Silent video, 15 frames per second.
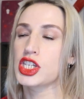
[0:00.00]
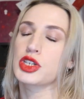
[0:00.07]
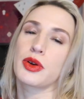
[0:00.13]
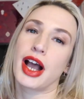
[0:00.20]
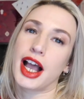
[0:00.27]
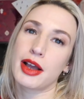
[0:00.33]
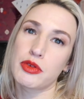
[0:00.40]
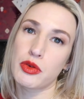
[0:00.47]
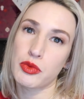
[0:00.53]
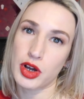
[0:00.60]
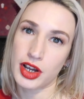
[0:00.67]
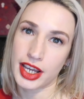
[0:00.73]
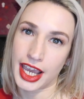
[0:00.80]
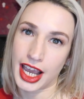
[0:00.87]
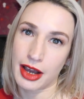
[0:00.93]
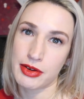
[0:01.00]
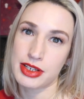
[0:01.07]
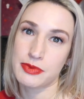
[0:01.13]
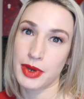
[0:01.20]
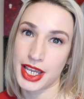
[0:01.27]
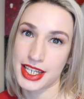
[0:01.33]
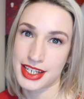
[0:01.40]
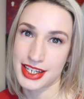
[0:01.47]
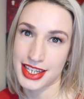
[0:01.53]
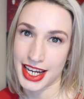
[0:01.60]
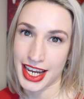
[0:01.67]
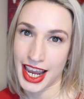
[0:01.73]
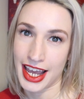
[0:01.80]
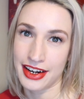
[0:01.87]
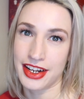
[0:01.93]
so I will work it out as best as I
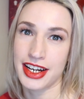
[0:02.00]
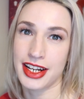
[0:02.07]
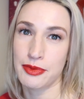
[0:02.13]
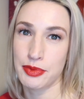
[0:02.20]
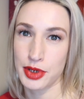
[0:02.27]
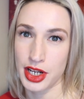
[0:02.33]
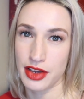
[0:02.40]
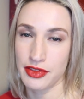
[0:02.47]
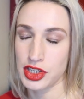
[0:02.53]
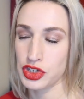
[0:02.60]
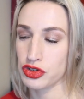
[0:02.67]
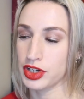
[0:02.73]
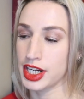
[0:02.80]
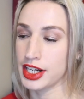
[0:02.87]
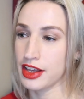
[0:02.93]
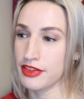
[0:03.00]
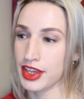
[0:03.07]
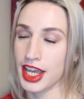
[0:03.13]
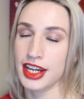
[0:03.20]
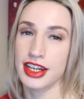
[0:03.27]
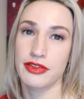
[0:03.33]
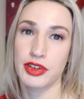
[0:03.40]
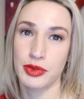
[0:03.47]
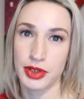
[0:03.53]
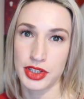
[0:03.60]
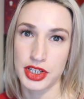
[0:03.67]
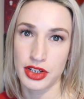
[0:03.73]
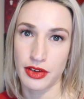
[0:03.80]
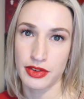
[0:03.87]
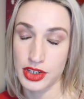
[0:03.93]
can, and I'll put it on the screen at the end if you want
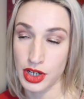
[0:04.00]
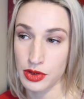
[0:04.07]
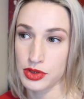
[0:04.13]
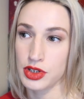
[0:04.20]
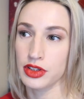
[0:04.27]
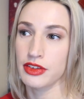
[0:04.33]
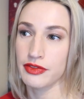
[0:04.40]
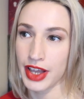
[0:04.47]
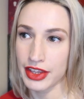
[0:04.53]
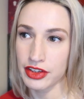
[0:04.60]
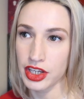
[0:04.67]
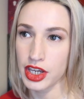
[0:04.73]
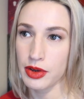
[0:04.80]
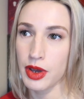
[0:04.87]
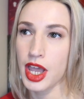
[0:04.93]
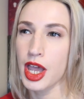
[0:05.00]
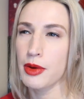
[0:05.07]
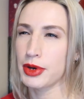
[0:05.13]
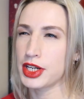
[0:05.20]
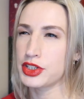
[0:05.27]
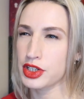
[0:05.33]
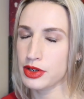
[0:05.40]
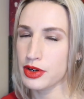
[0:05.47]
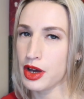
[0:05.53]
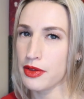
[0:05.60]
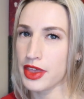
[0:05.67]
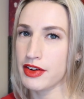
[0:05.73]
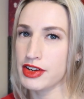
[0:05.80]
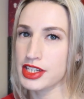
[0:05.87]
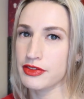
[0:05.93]
to know the total value. But I do know
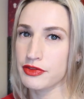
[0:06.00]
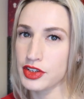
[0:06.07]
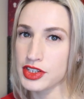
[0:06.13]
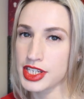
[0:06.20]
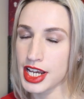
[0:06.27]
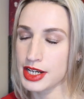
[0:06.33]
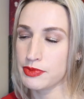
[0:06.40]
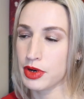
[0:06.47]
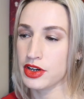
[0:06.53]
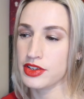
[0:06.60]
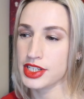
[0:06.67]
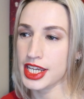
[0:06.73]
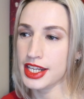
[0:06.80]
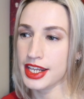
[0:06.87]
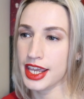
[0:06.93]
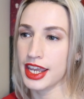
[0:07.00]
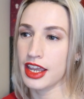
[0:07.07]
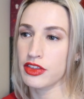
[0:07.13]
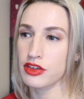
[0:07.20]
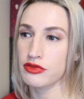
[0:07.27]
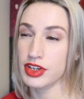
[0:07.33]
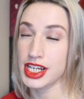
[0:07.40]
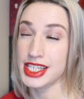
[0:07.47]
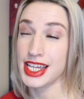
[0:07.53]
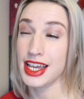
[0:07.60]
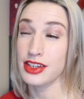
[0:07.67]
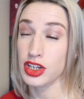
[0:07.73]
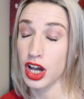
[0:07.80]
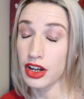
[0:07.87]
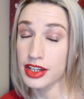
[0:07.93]
there is a full-size product in here that
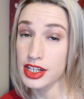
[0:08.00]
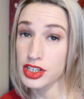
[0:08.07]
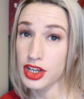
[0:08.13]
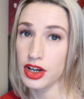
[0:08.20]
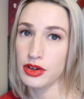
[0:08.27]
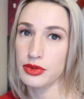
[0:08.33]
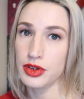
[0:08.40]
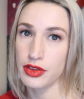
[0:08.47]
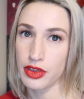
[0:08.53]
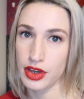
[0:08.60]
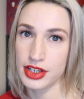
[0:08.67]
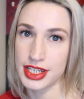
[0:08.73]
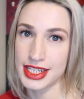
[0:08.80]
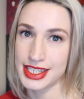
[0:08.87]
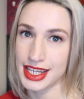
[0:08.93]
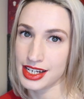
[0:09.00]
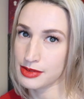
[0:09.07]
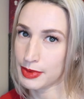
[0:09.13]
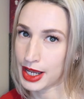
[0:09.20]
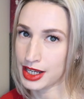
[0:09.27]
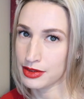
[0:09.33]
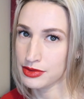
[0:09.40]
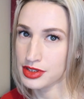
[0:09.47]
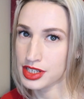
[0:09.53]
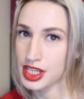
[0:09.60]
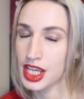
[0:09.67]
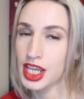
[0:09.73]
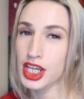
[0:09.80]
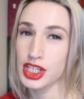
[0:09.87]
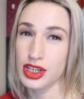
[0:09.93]
retails on its own at £36,
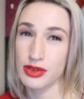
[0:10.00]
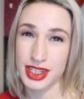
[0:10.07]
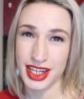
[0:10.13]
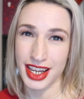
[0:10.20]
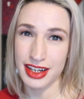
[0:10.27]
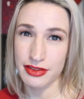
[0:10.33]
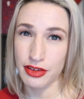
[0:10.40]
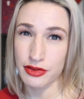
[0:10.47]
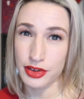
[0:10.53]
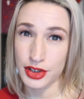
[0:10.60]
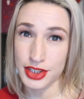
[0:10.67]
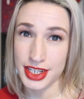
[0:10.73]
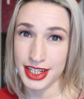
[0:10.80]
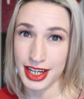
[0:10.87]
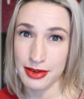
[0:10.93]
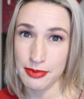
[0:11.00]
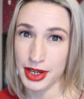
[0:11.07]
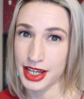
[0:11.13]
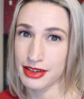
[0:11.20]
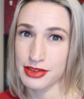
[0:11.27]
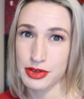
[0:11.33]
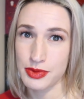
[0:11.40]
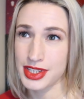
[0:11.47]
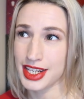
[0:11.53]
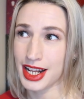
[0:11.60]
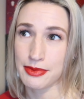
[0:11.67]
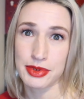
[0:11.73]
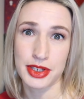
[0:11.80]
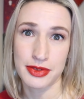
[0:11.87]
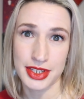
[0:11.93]
so to get it for £49 was an
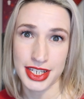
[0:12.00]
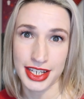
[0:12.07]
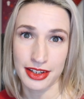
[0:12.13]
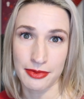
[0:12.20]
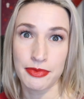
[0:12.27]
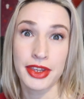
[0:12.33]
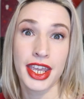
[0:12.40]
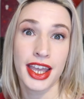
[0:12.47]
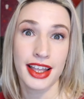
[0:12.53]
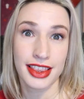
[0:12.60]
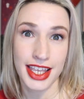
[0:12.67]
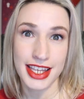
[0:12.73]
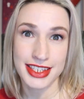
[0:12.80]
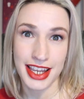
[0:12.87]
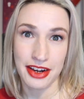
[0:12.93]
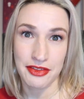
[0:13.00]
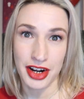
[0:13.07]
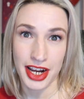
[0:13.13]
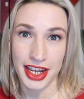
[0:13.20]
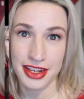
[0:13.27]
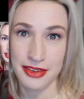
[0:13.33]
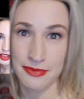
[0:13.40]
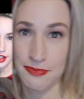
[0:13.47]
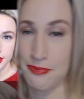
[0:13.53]
absolute steal. Let's get right in.